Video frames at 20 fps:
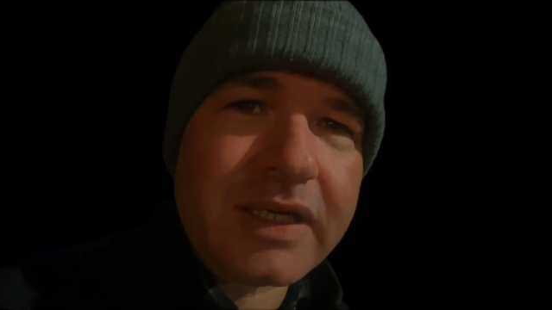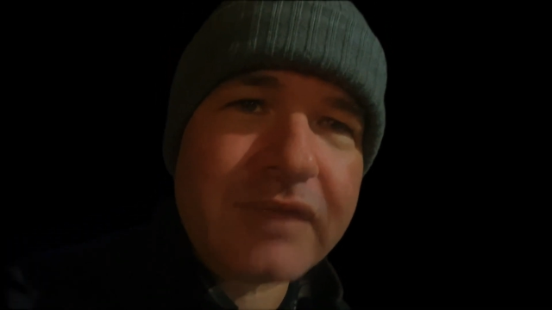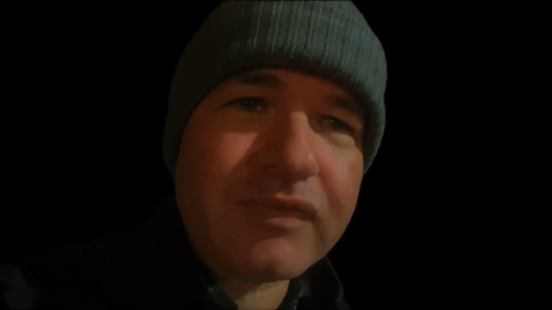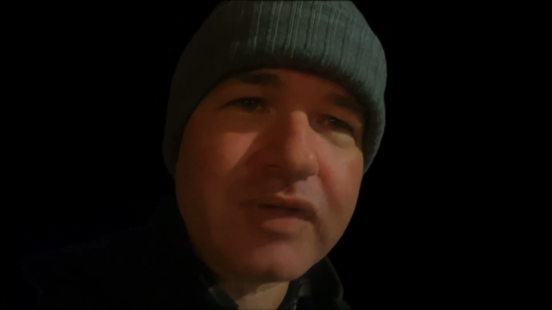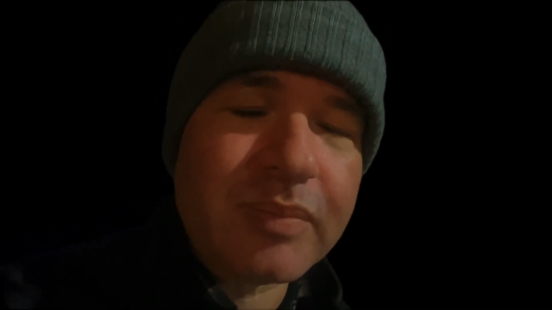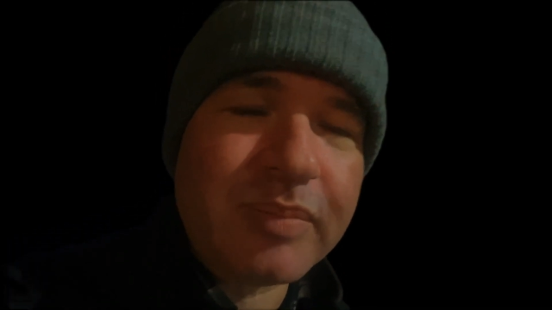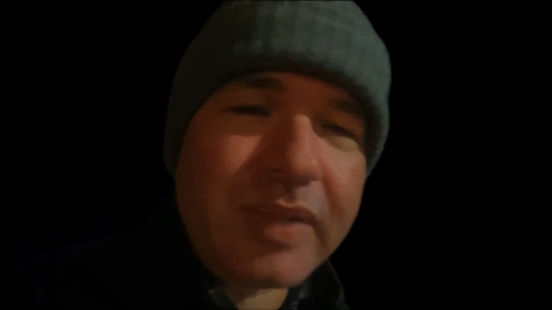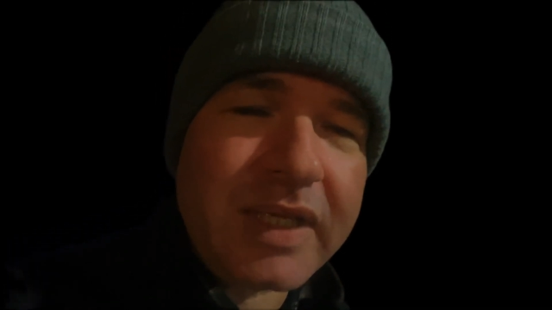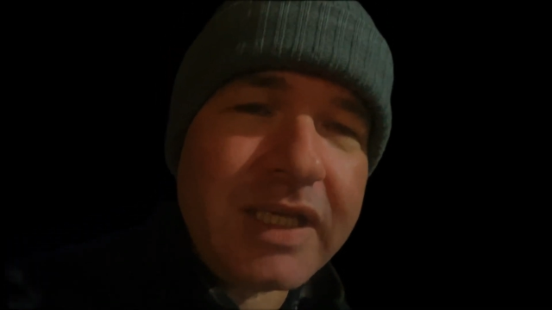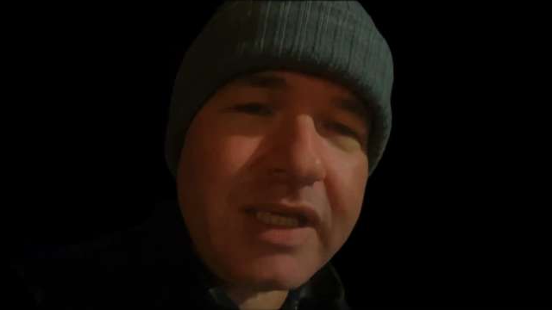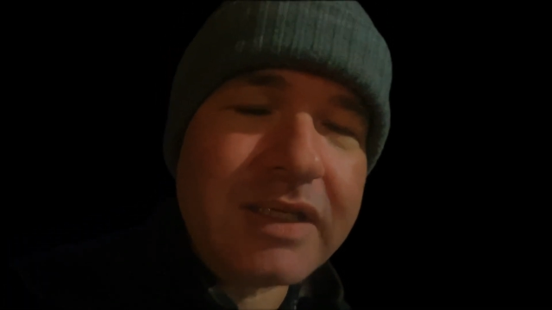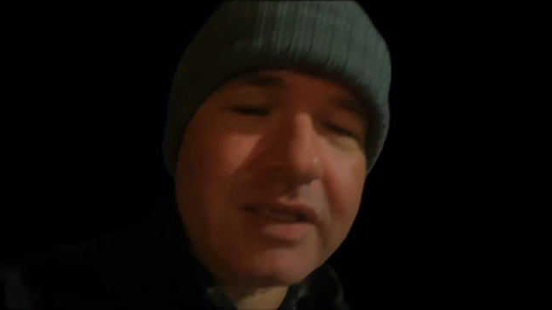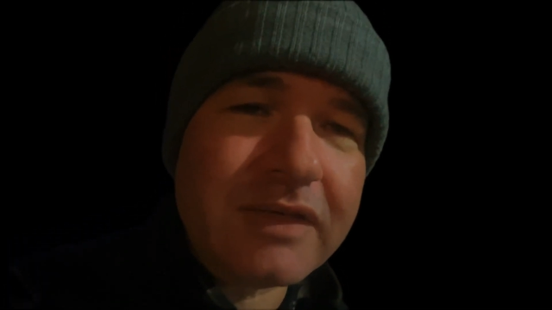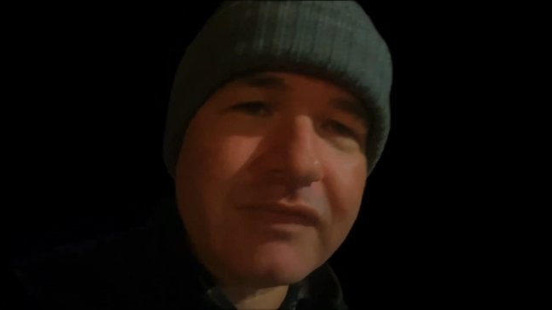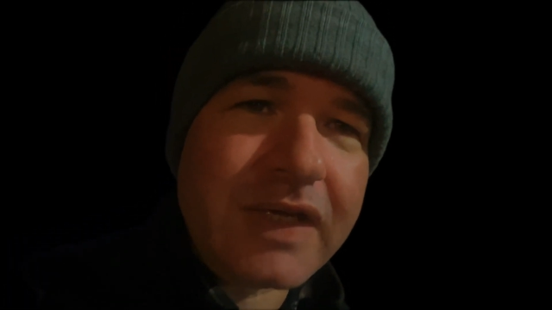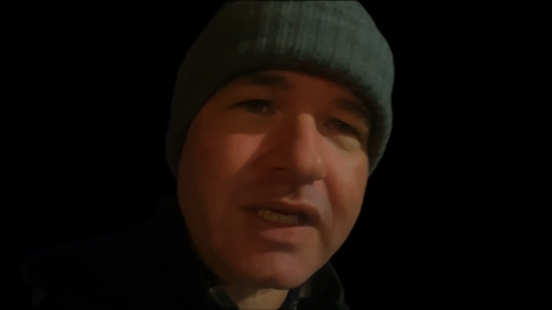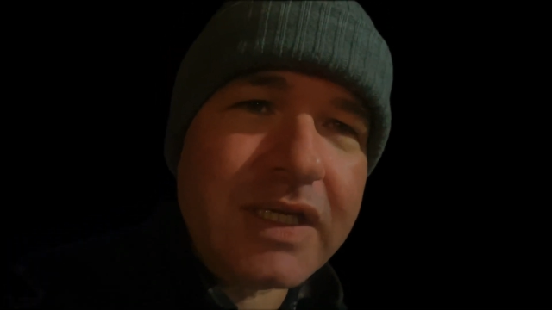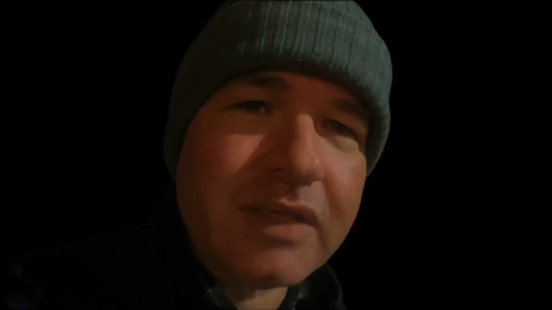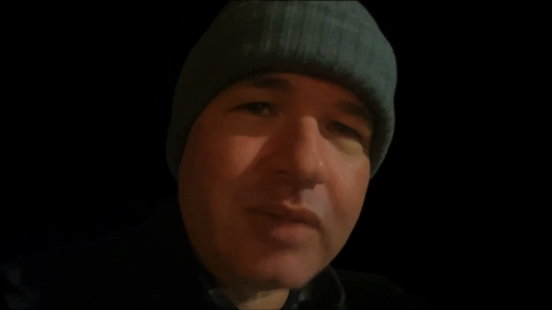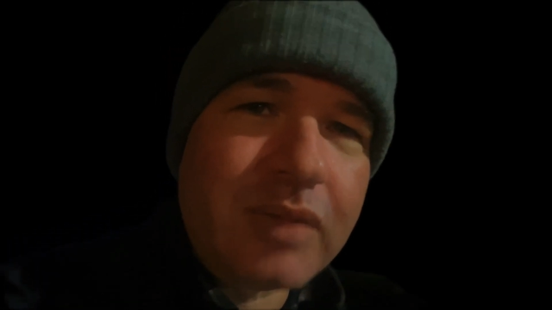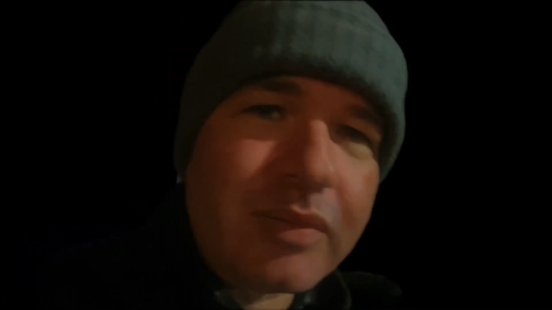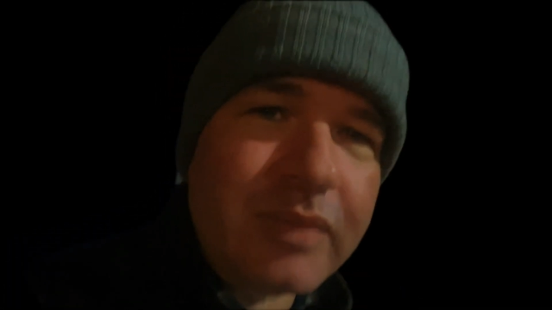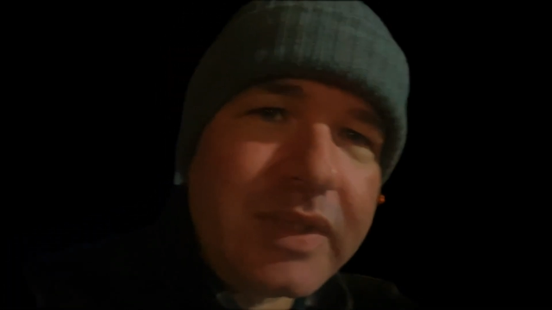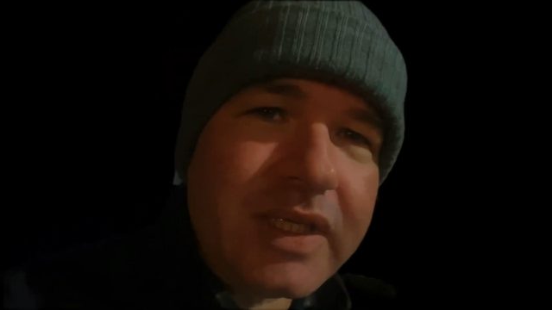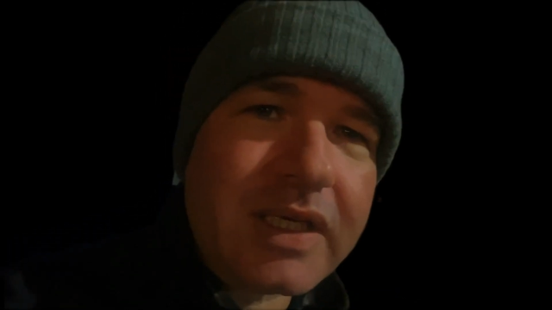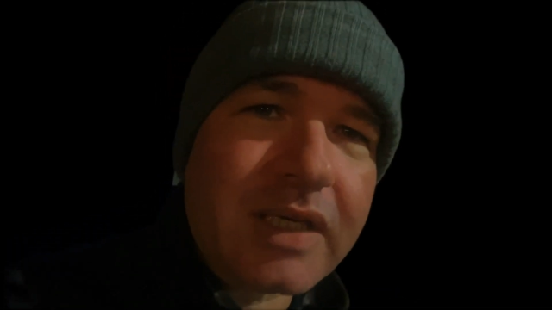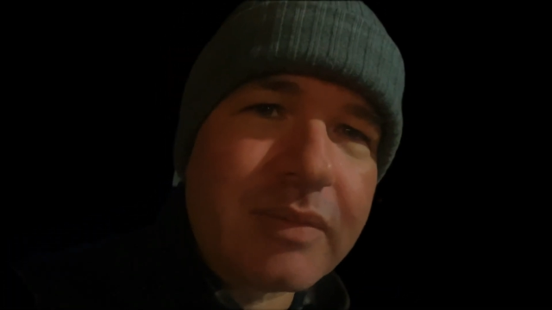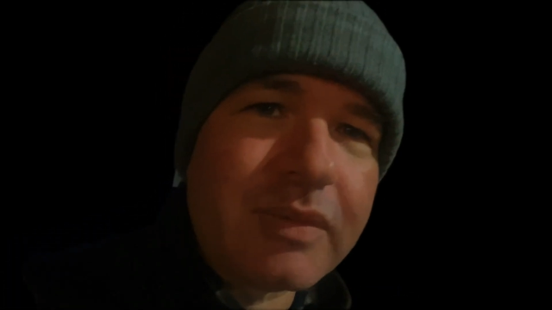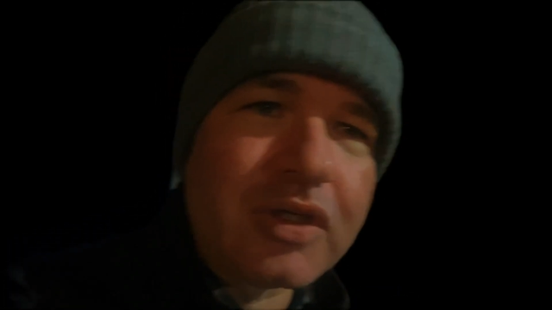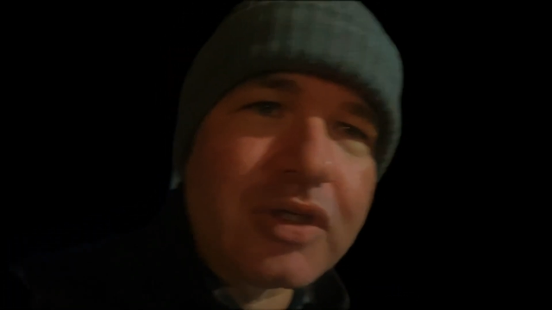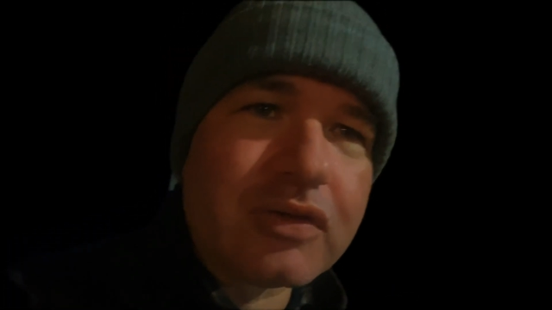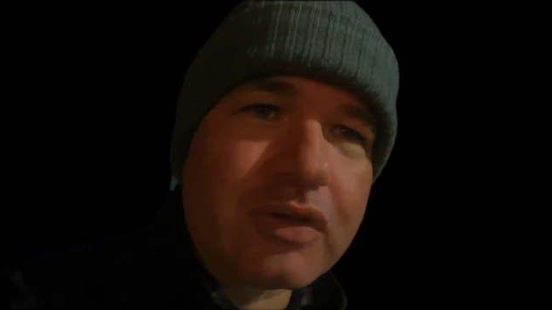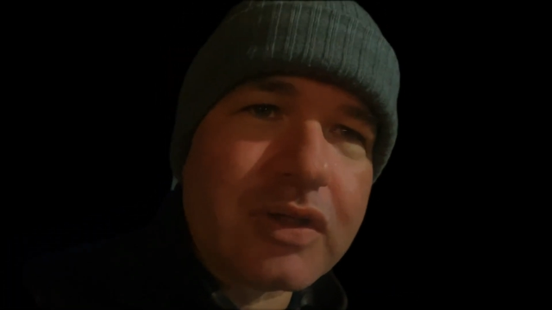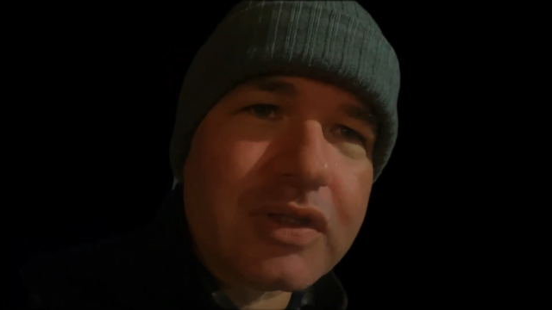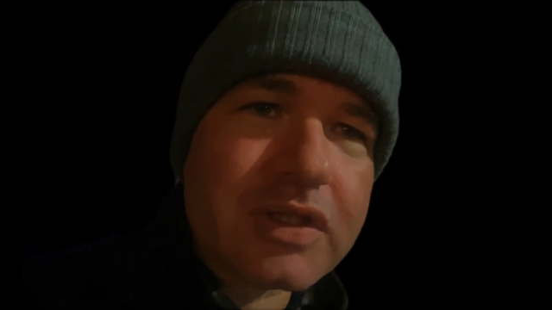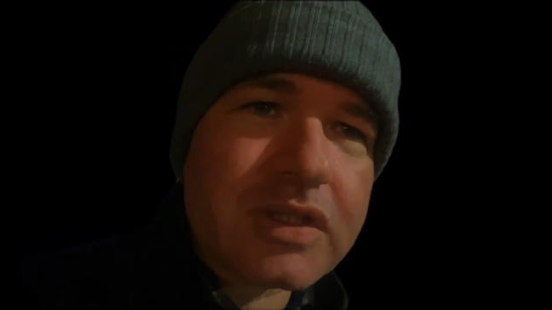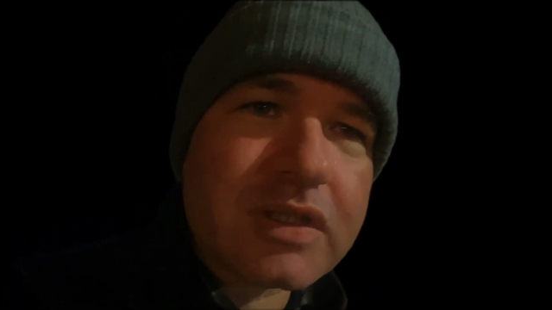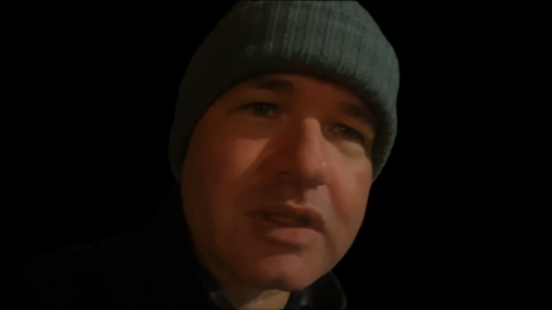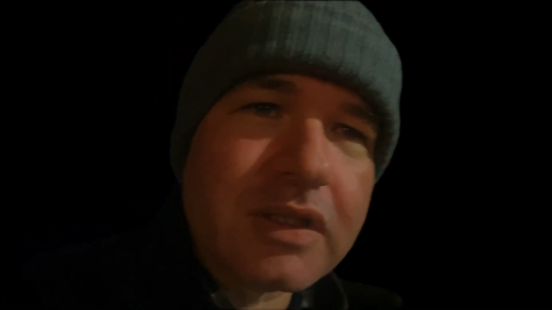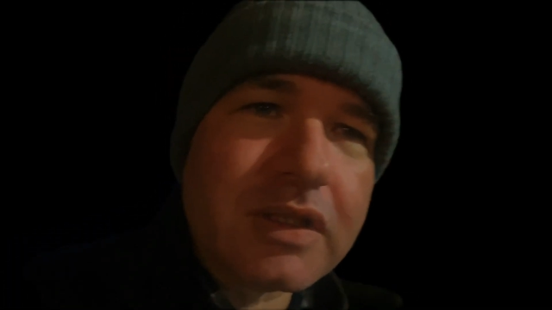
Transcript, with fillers: having a beating of anyone we come across.